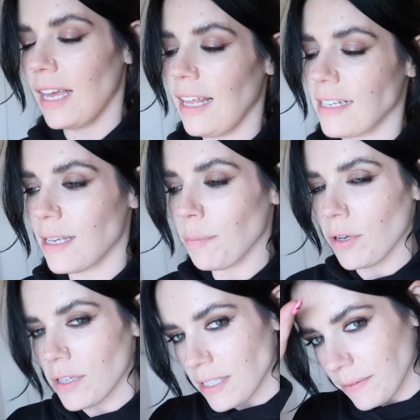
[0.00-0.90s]
Alexa,
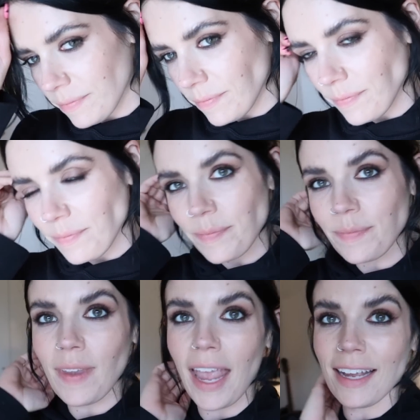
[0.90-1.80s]
pause.
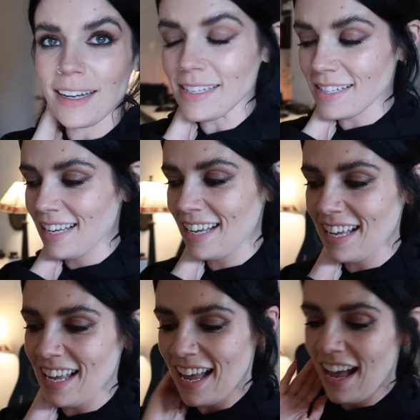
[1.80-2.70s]
Hey guys.
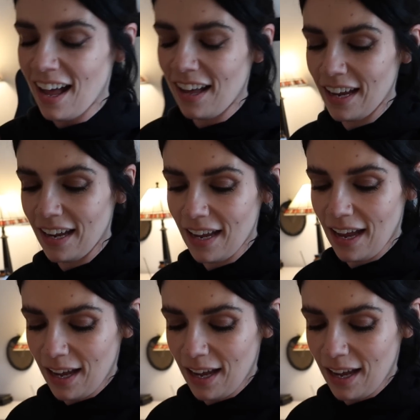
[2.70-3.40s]
I